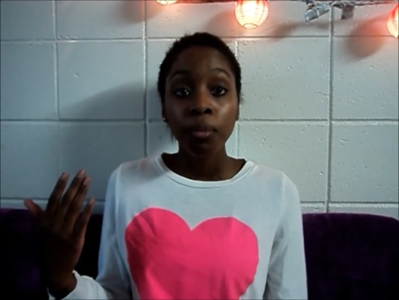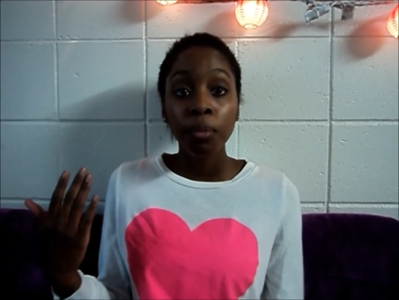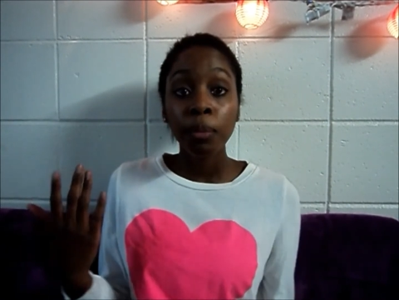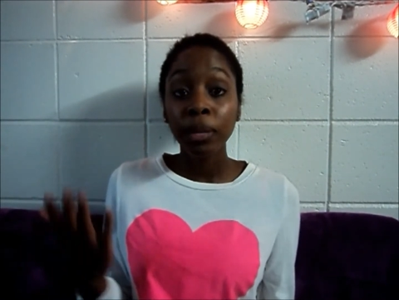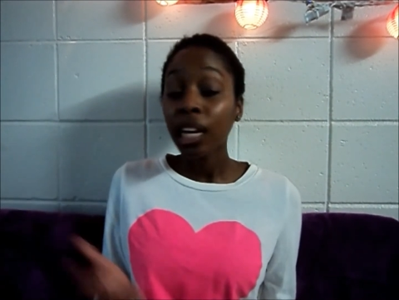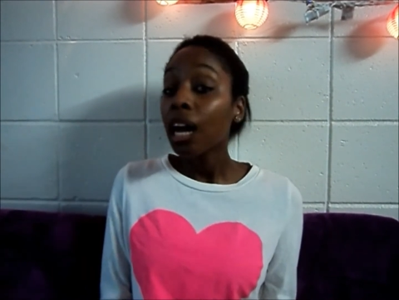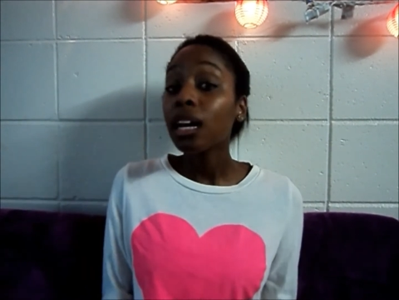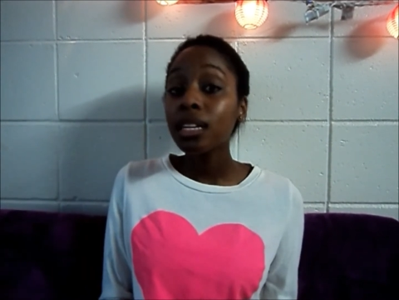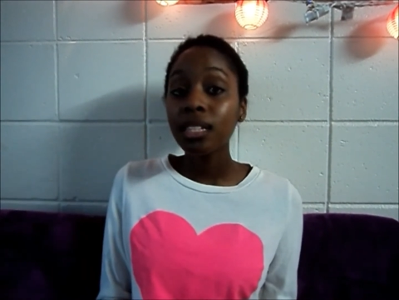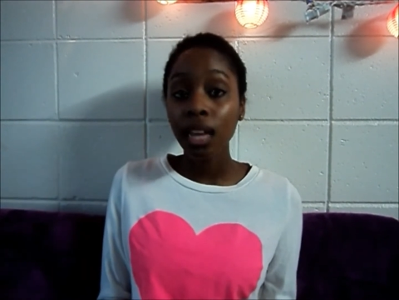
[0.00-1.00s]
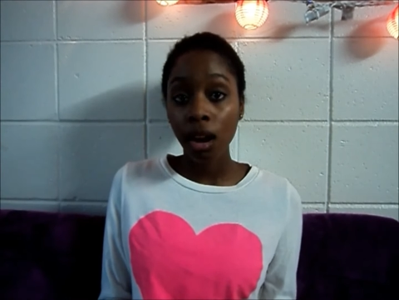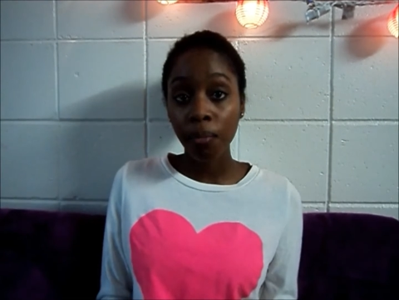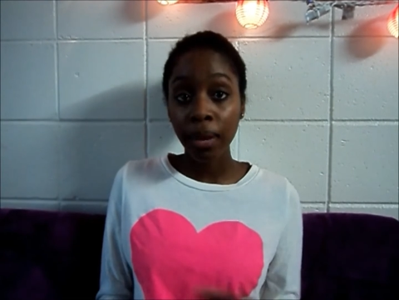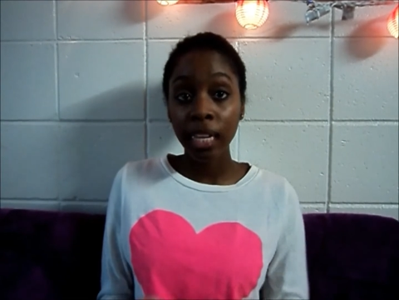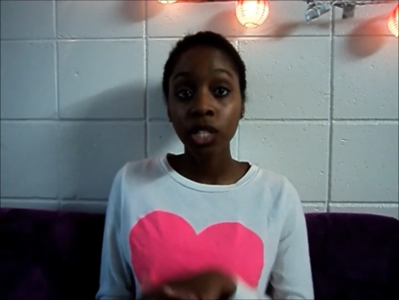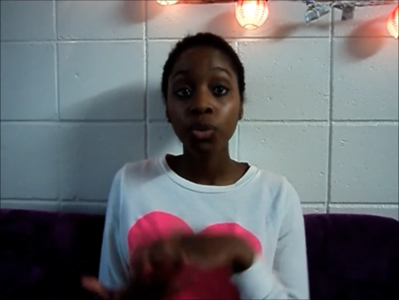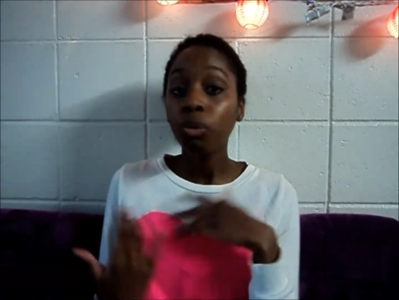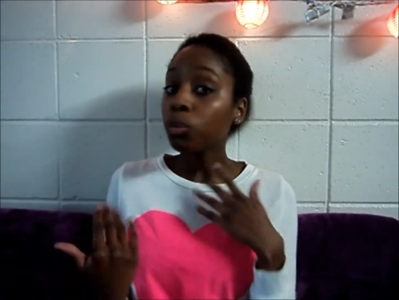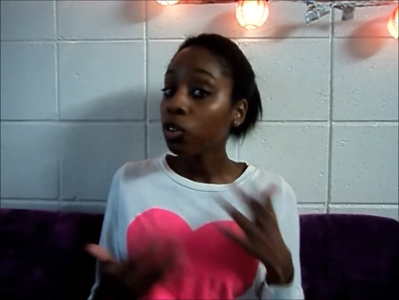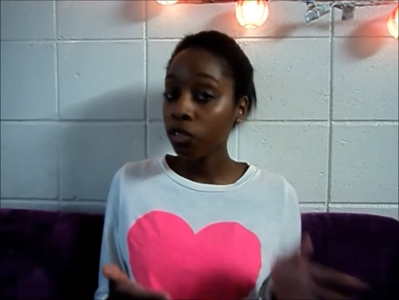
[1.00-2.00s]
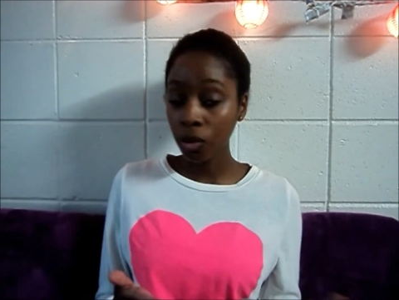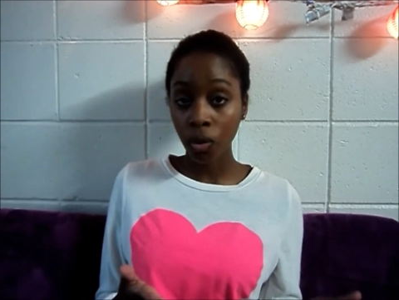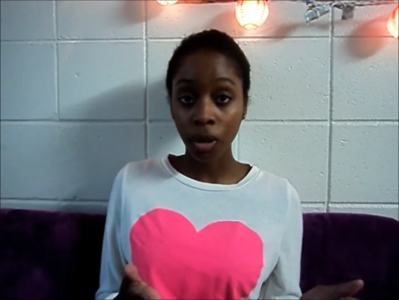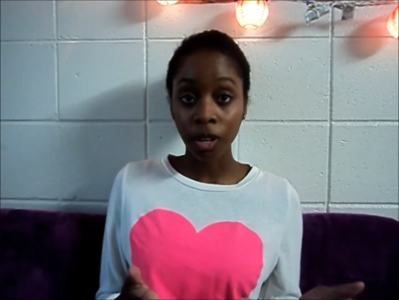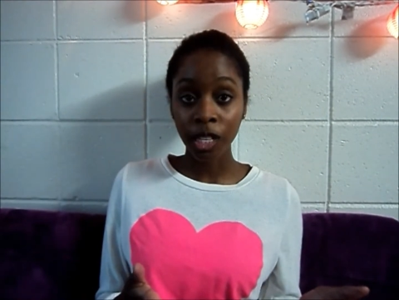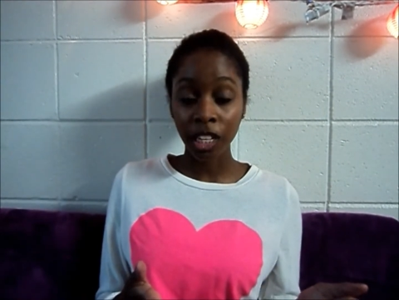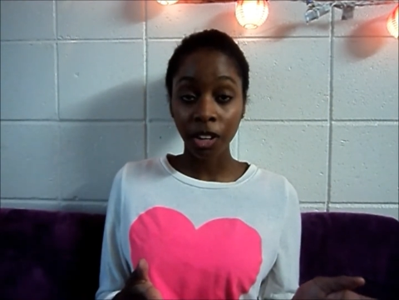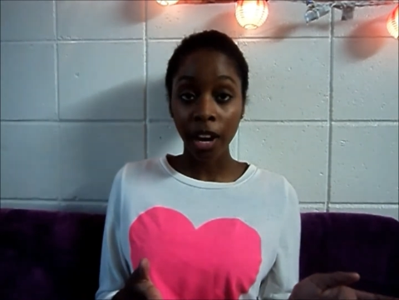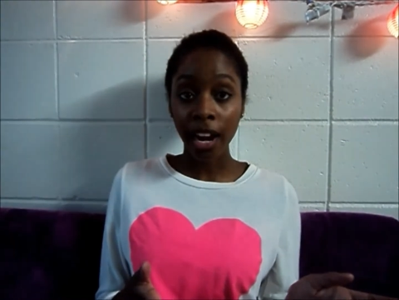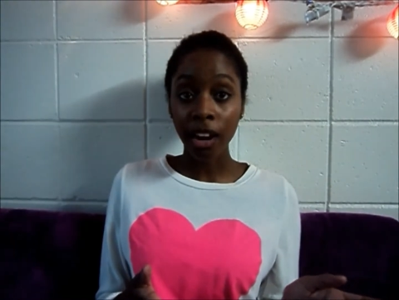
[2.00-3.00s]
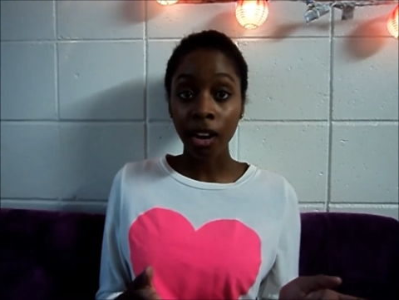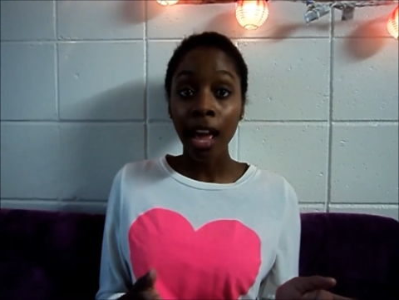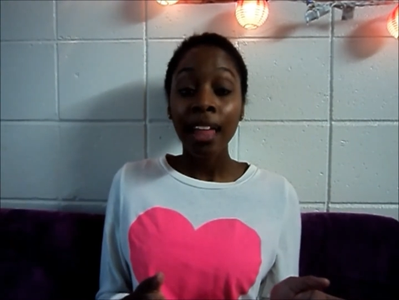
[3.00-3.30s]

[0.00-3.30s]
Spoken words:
But because they are made to remove the oils in your hair,